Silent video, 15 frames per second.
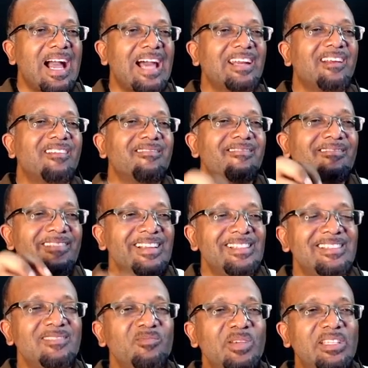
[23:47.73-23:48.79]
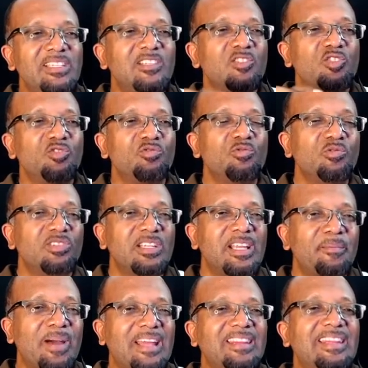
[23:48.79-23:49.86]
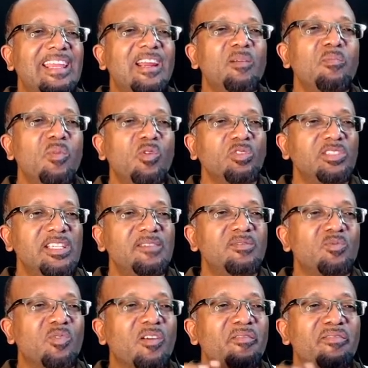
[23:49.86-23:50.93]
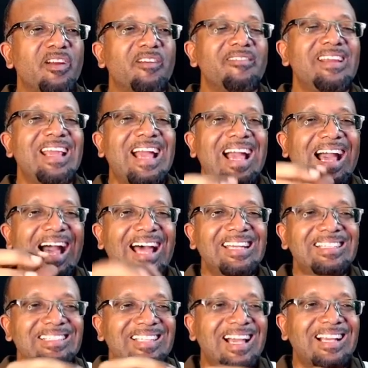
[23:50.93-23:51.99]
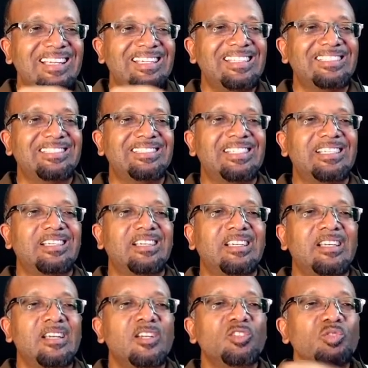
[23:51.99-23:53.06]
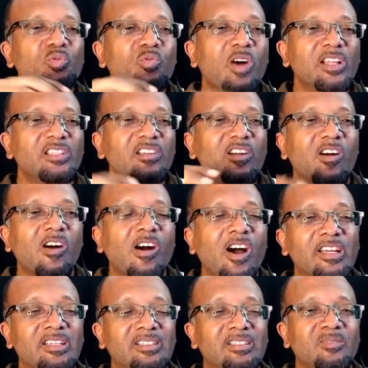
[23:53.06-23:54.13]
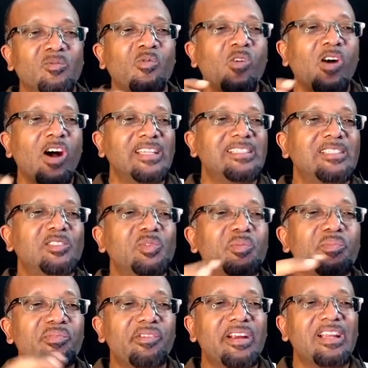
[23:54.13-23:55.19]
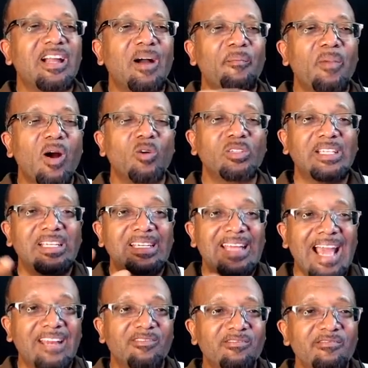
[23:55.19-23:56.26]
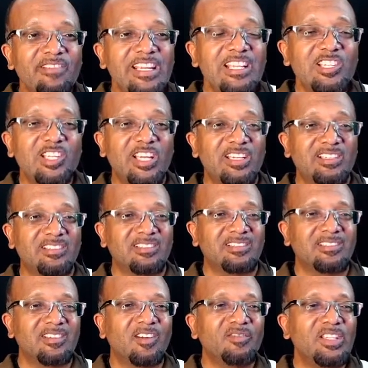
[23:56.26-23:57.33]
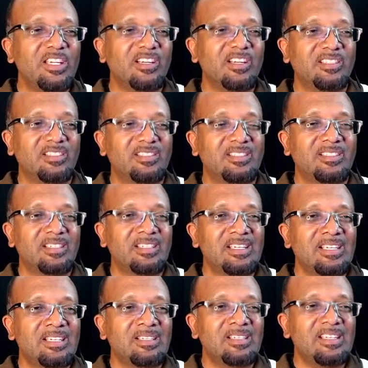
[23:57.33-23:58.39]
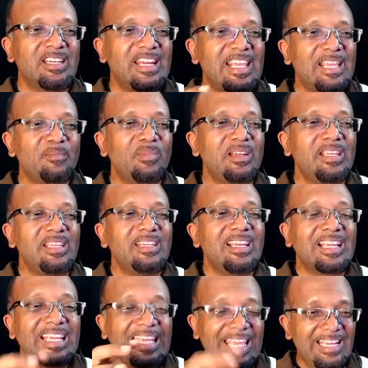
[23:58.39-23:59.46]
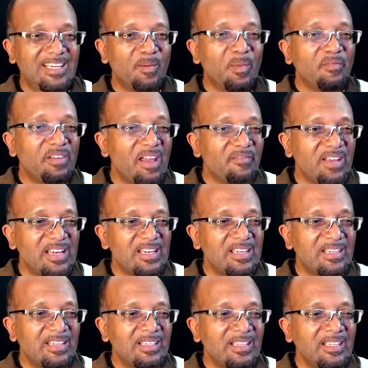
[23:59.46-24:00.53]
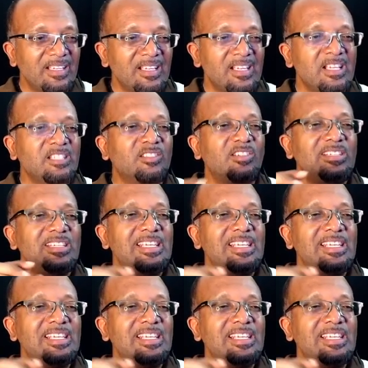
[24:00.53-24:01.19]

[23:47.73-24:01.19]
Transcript: had arisen within Jerusalem and their motives were very antagonistic to what God wanted to bring about in that region of the earth, namely the kingdom of heaven. So